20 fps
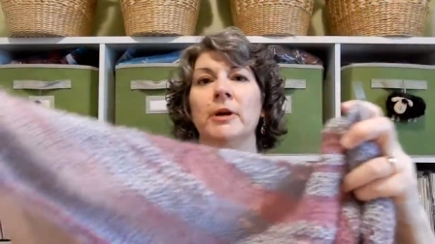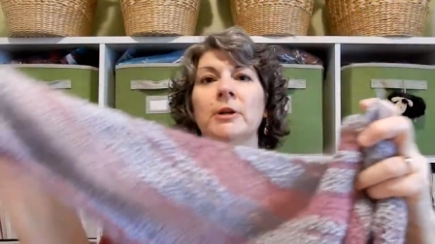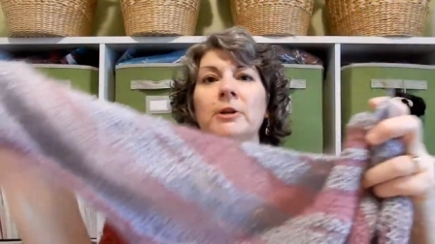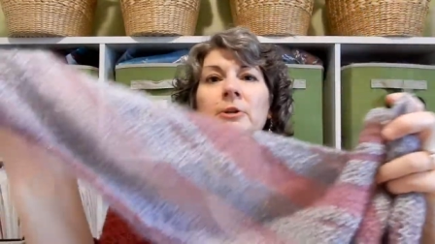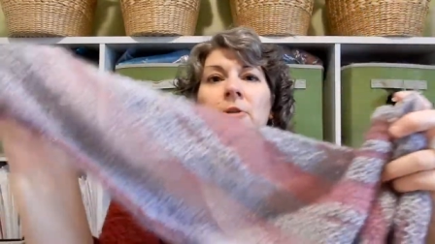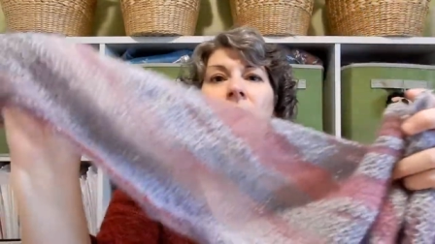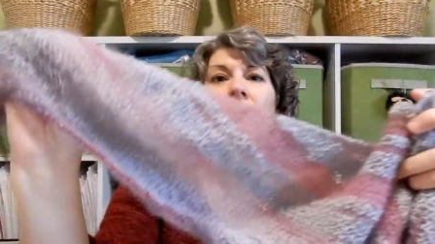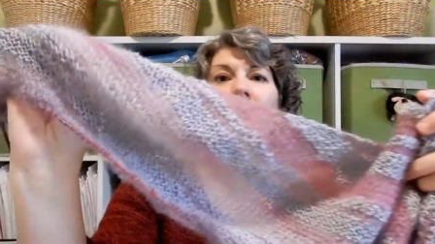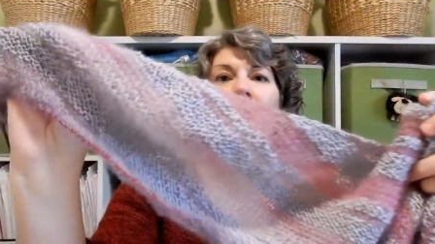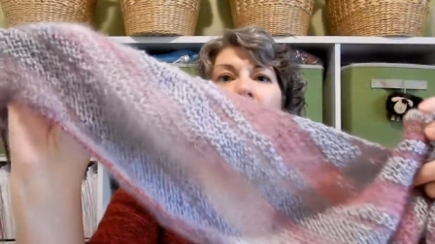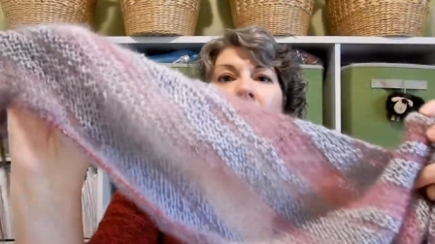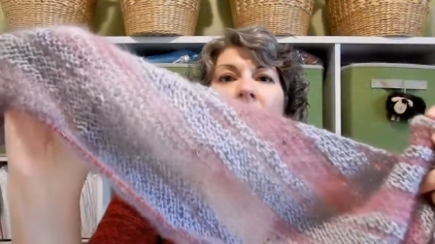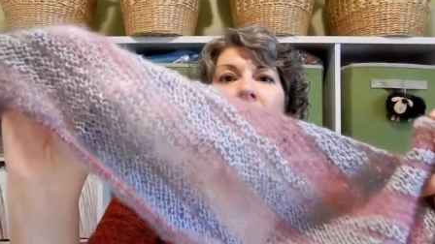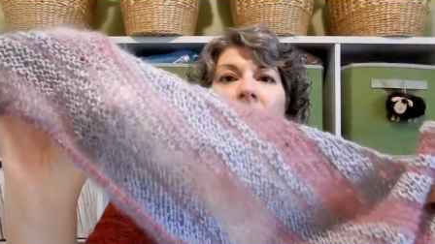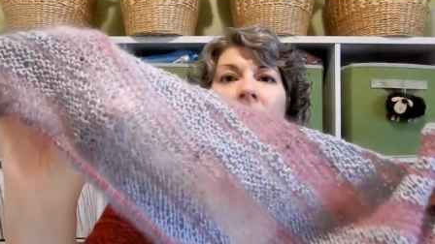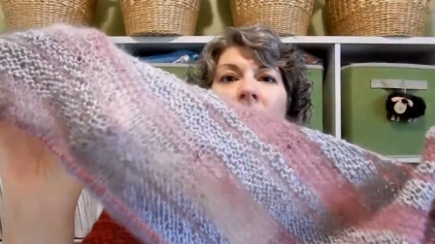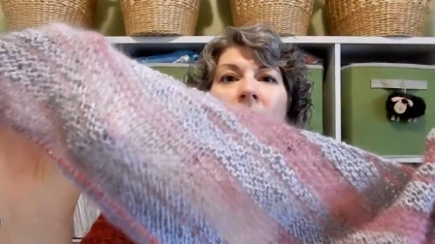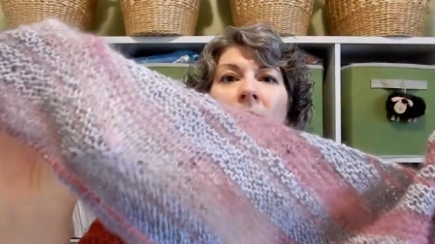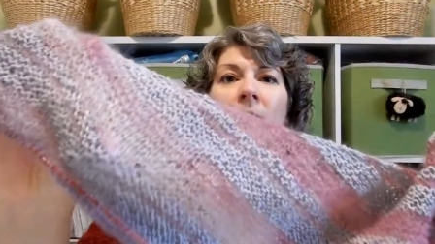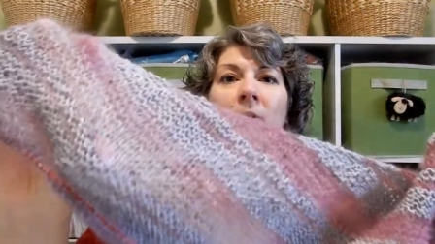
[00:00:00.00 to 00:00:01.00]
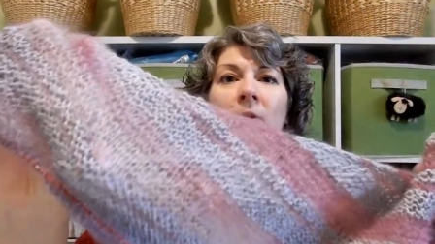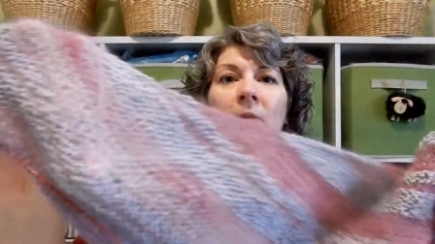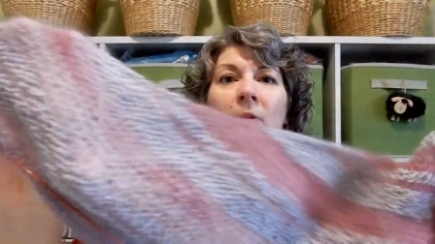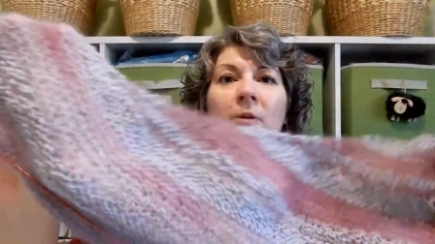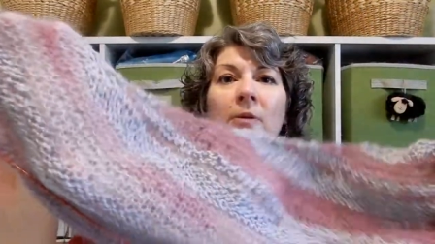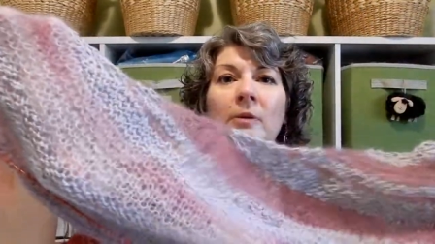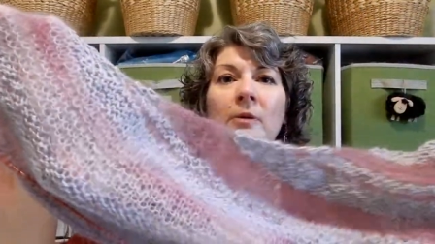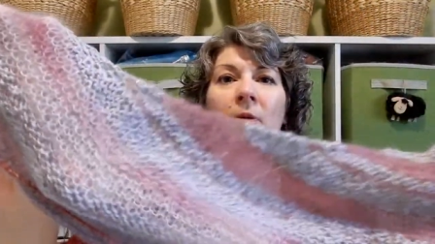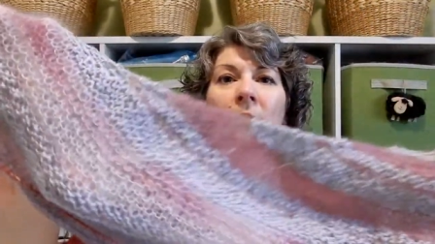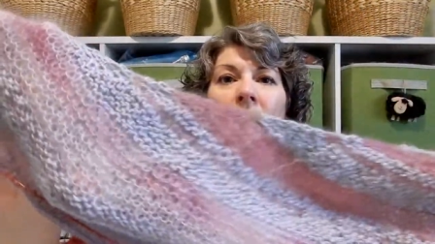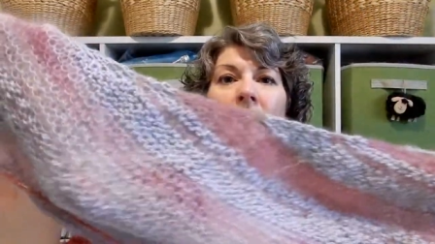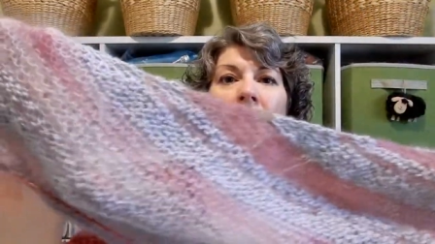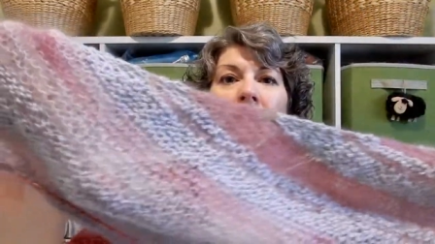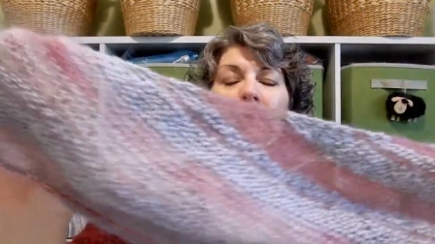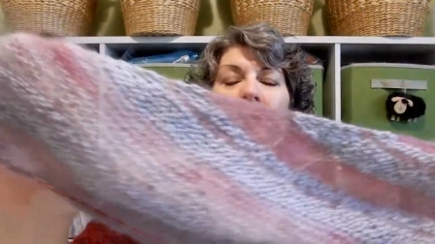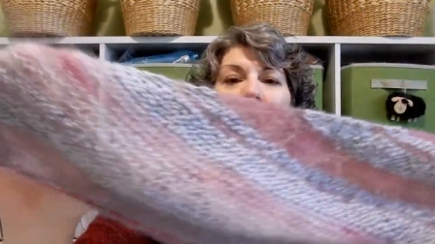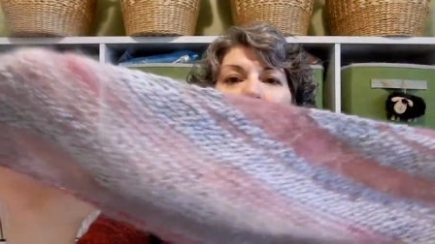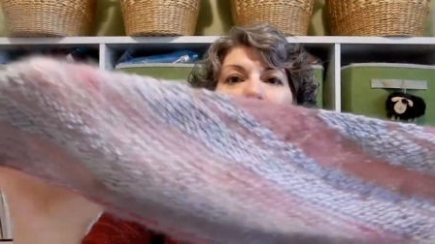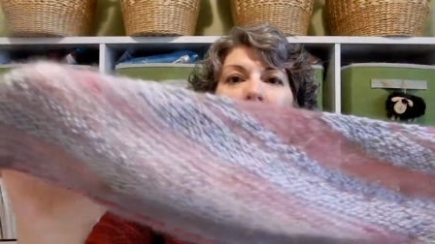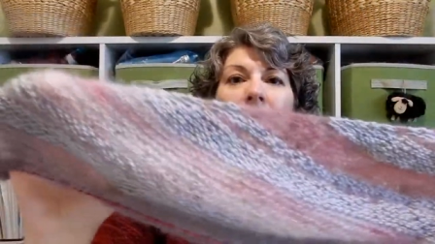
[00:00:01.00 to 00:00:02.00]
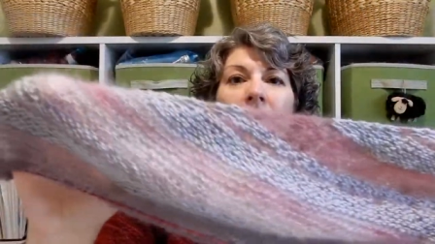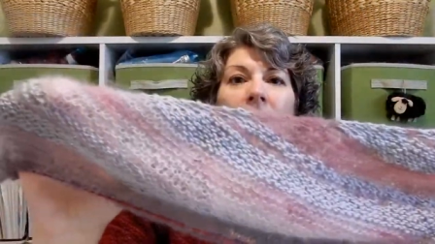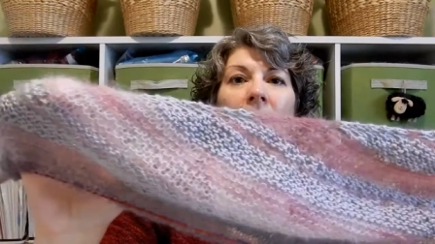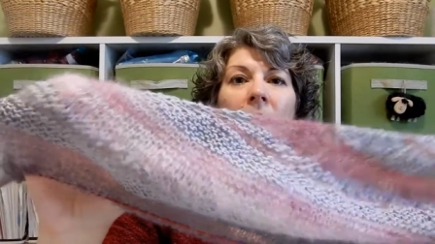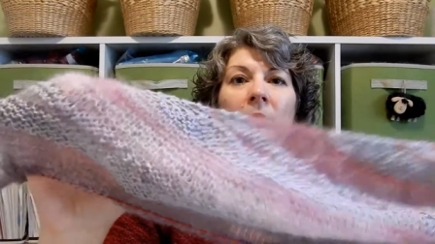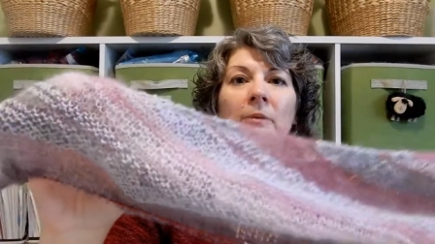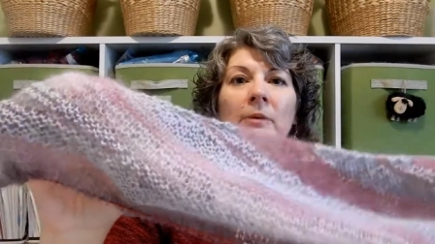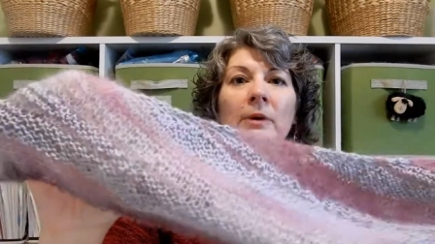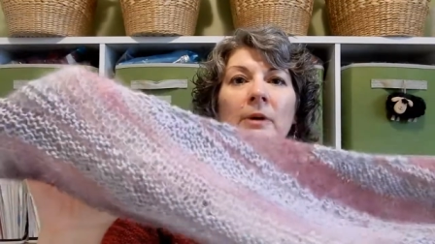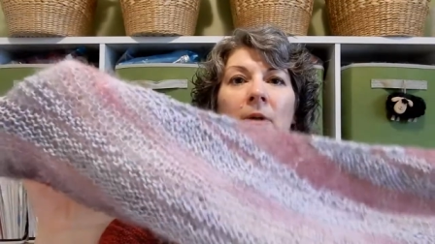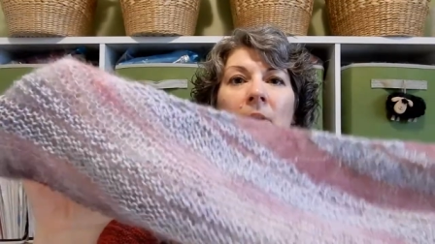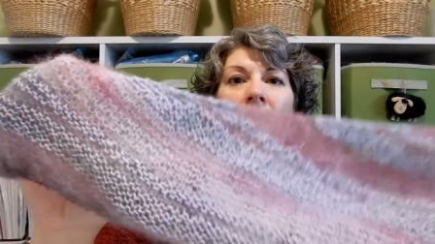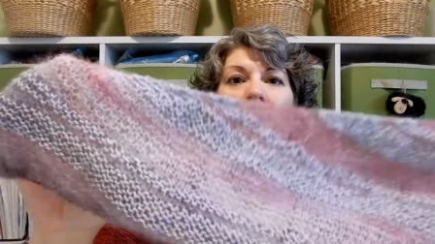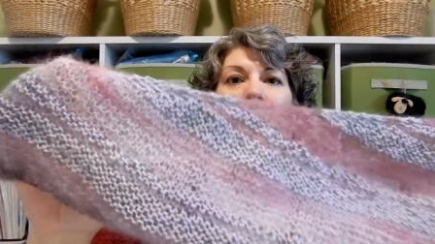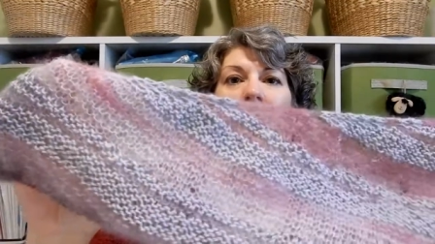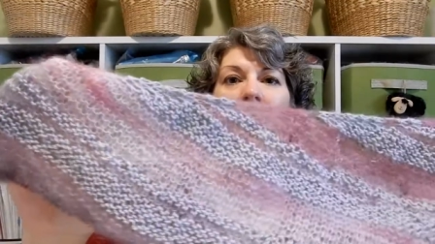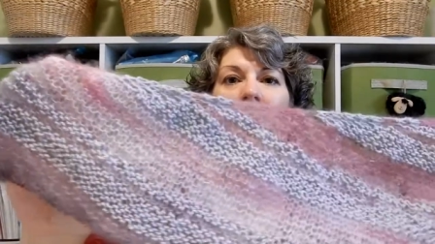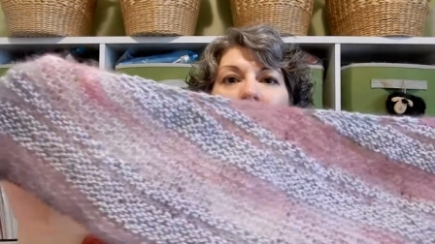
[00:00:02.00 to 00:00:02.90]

wedge, which is that one.